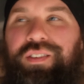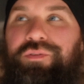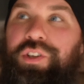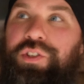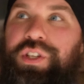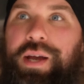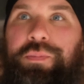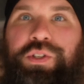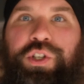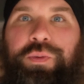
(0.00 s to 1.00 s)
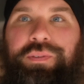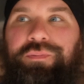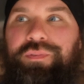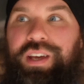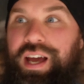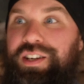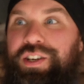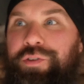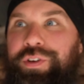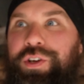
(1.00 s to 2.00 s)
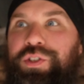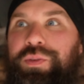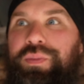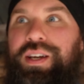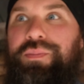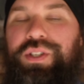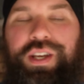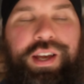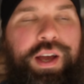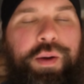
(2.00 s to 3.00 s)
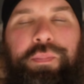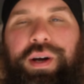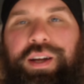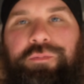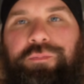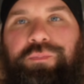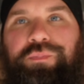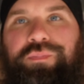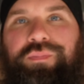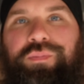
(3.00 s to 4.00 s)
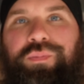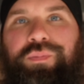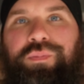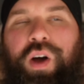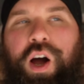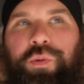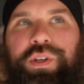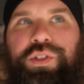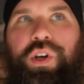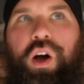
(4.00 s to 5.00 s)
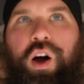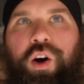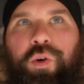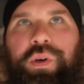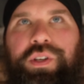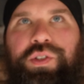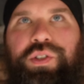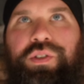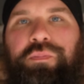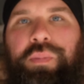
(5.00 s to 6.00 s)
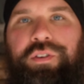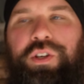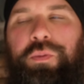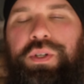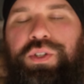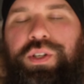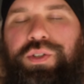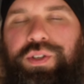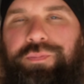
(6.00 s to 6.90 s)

Little time consuming, kind of difficult sometimes, but always, always bury your business.